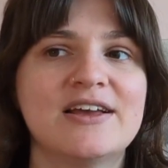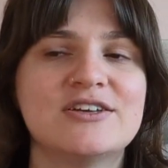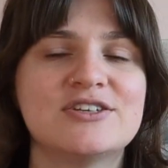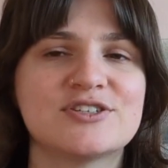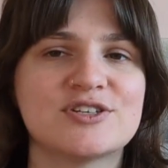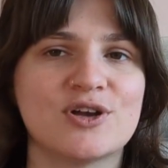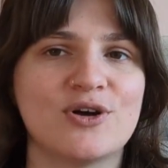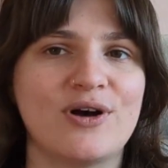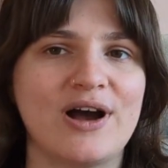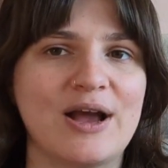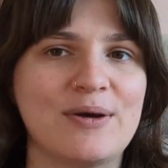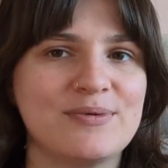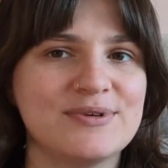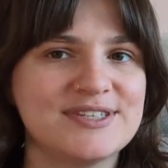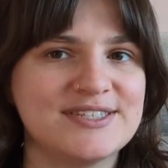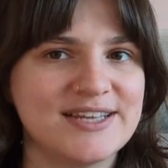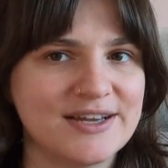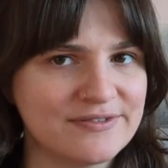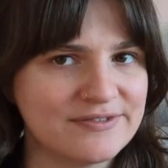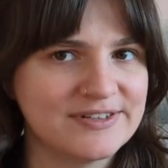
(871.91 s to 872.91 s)
So I
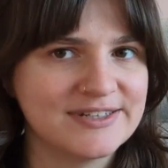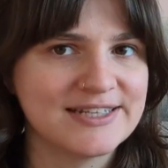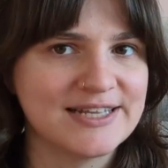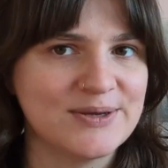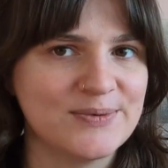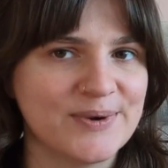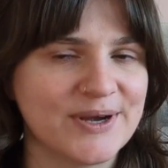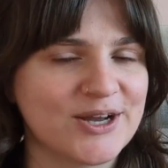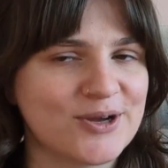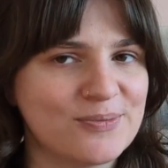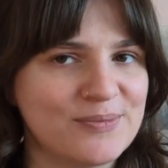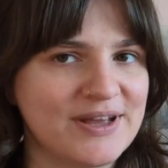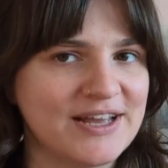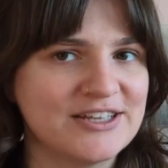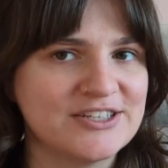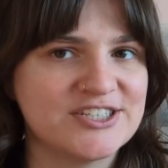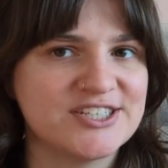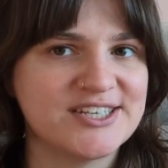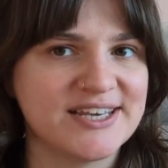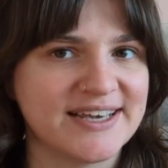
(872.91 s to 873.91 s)
would definitely
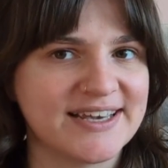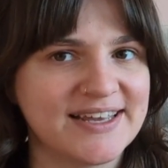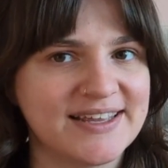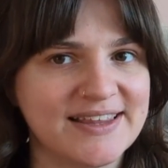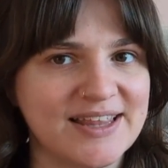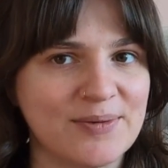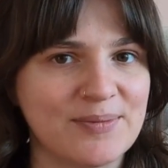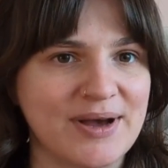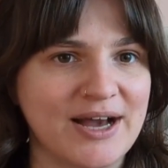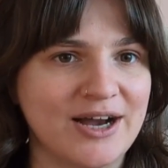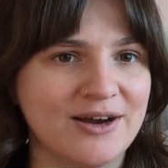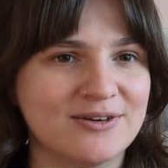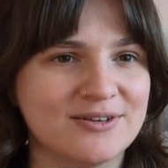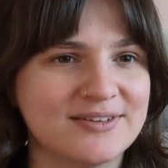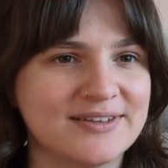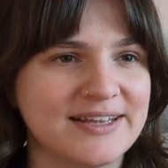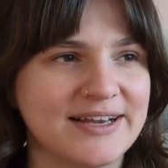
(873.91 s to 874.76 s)
recommend checking them out.